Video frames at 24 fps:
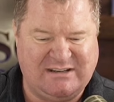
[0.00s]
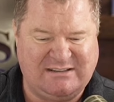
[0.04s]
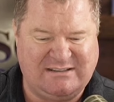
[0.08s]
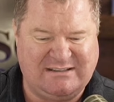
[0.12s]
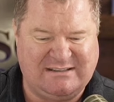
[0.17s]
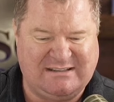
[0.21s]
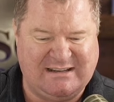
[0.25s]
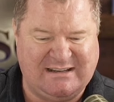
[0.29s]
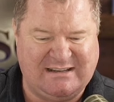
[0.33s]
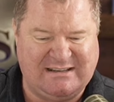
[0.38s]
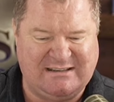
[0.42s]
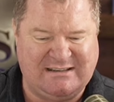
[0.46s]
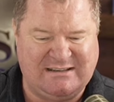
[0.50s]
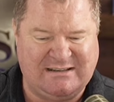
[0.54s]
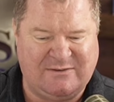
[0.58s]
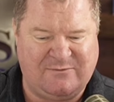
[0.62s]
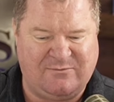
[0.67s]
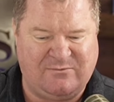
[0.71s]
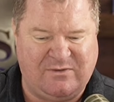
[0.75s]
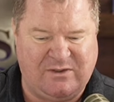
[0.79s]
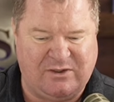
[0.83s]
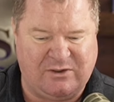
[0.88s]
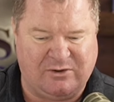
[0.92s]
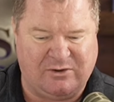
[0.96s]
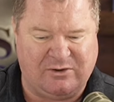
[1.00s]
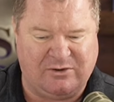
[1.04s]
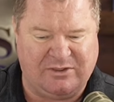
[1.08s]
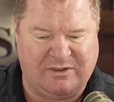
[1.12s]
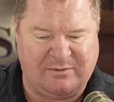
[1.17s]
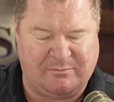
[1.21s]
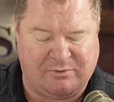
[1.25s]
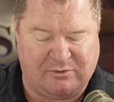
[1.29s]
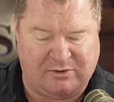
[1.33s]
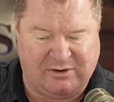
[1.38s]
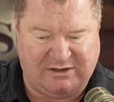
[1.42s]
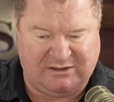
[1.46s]
didn't fill the
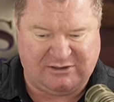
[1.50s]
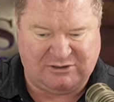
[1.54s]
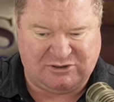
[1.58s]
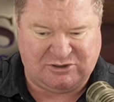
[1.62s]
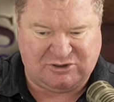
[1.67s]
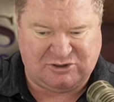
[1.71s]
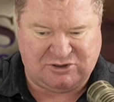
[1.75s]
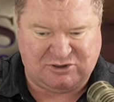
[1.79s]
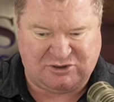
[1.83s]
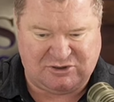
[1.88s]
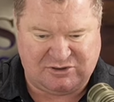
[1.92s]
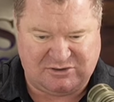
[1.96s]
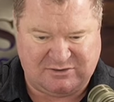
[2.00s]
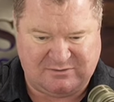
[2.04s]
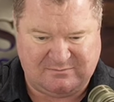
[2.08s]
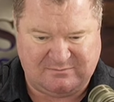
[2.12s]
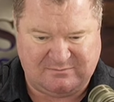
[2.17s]
breach.